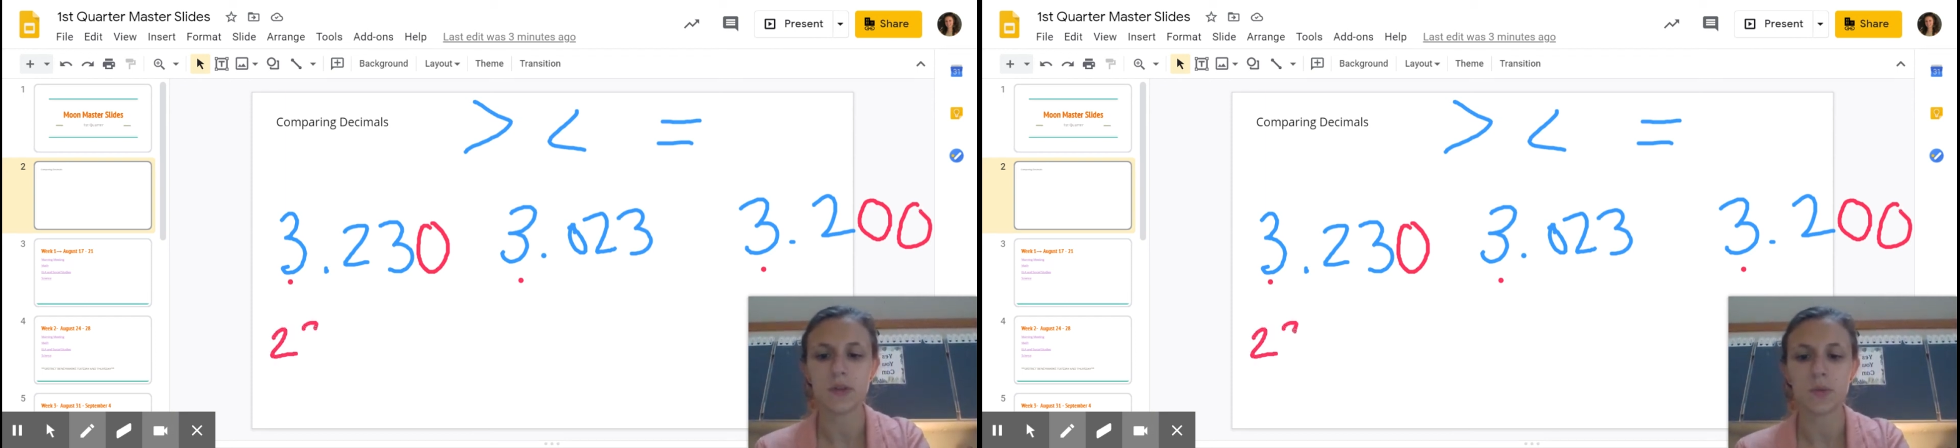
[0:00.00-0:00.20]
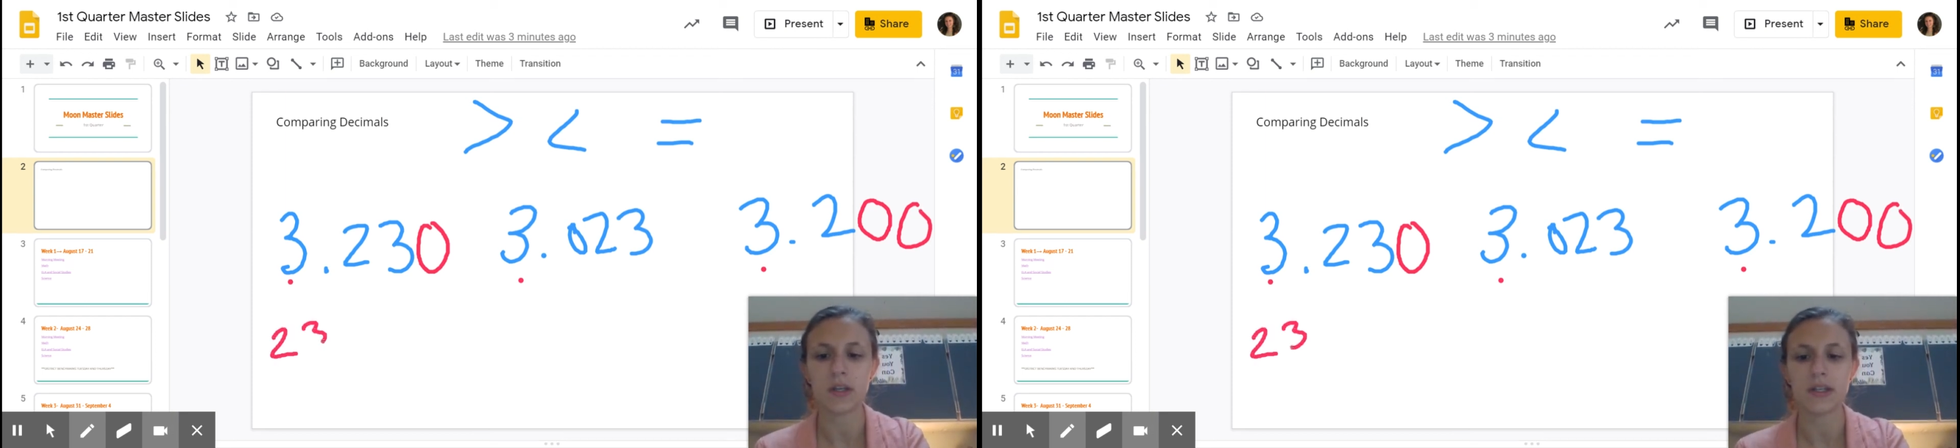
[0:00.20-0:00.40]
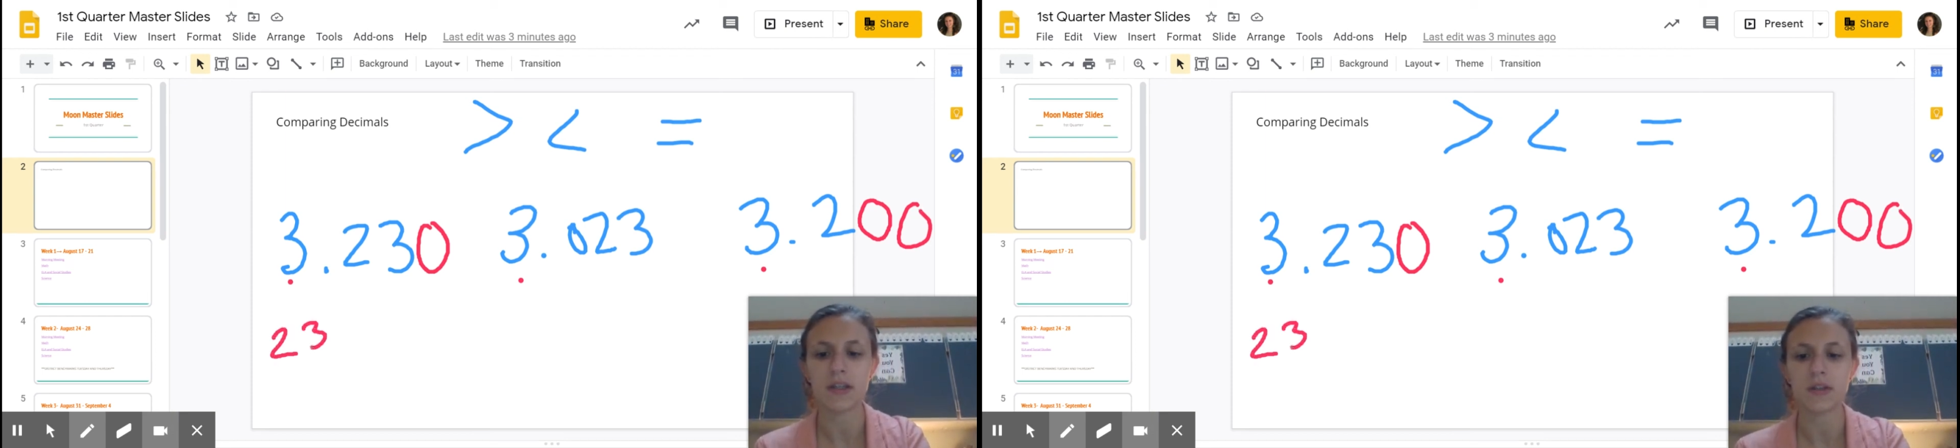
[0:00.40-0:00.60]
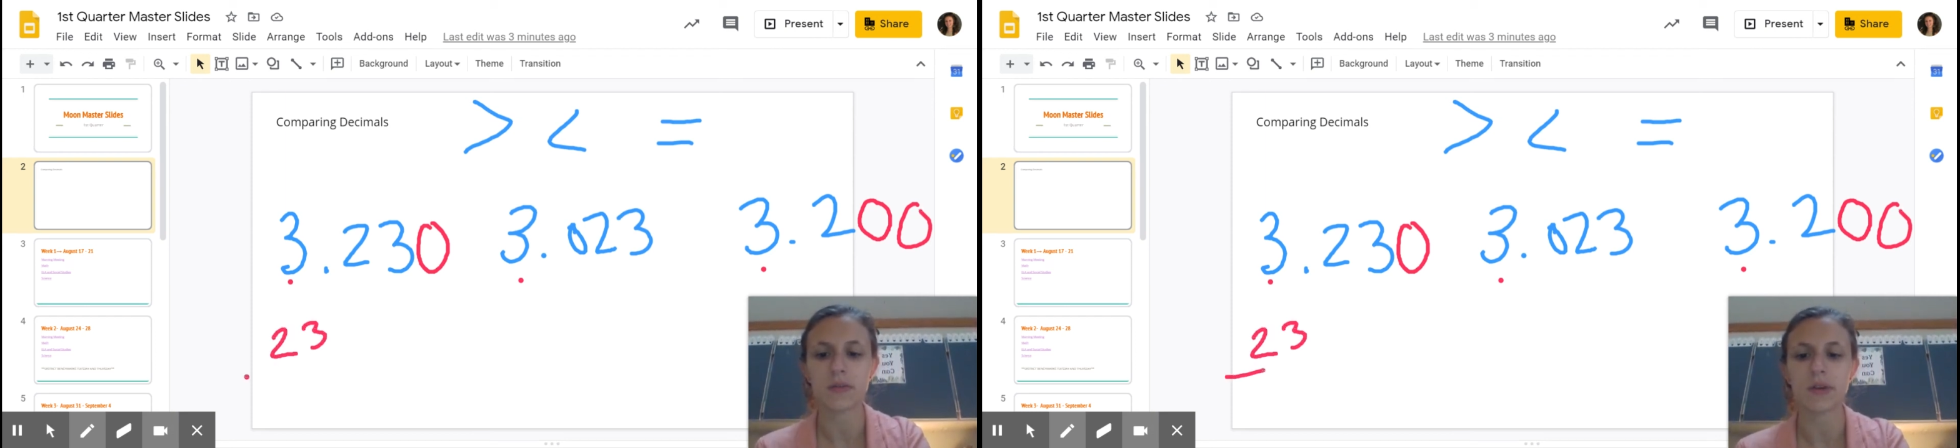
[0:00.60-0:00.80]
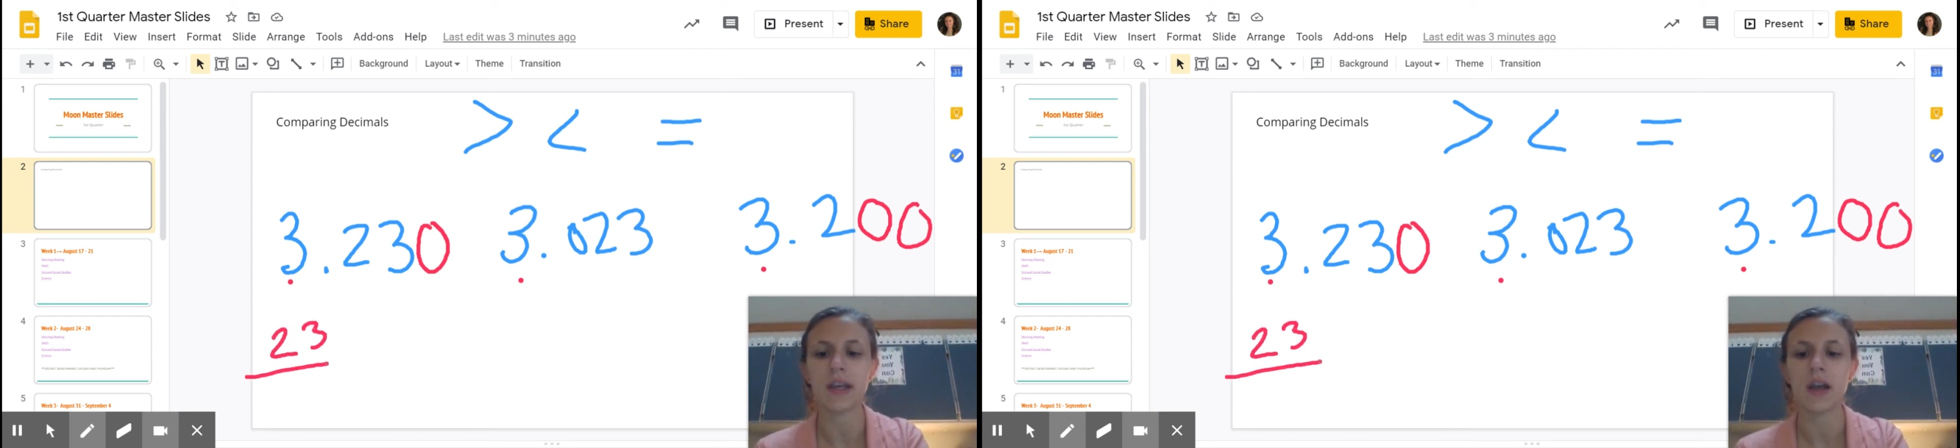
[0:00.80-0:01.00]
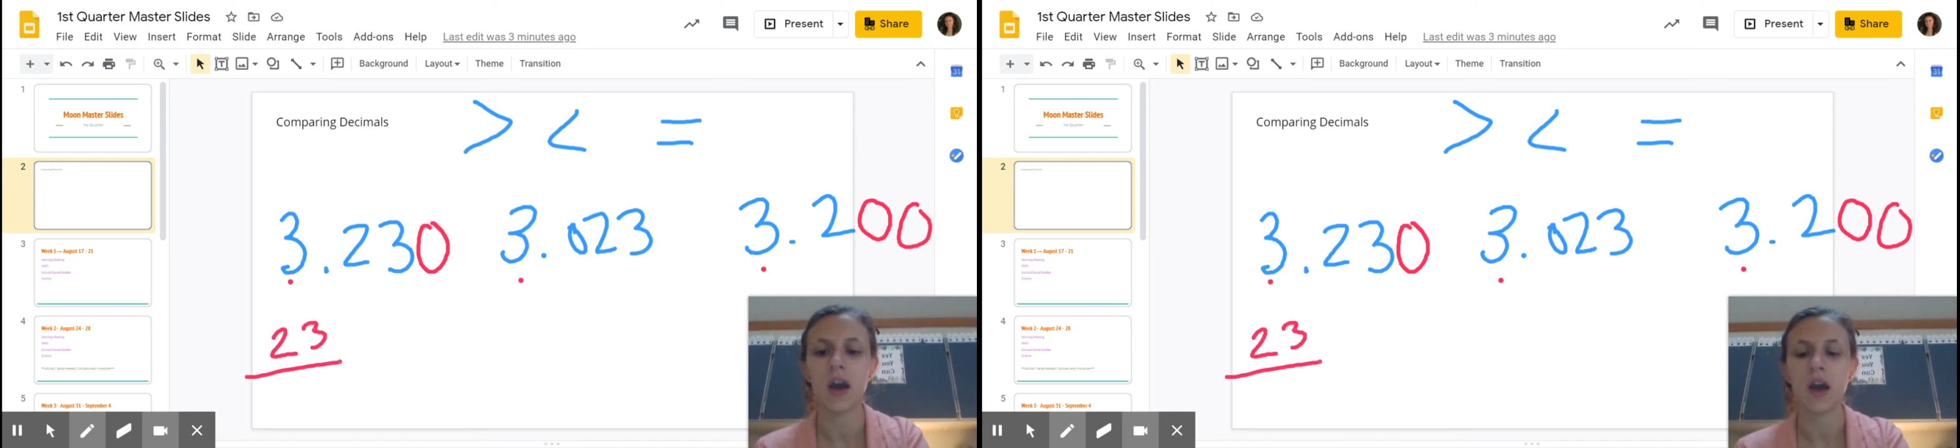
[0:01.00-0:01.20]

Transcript: 23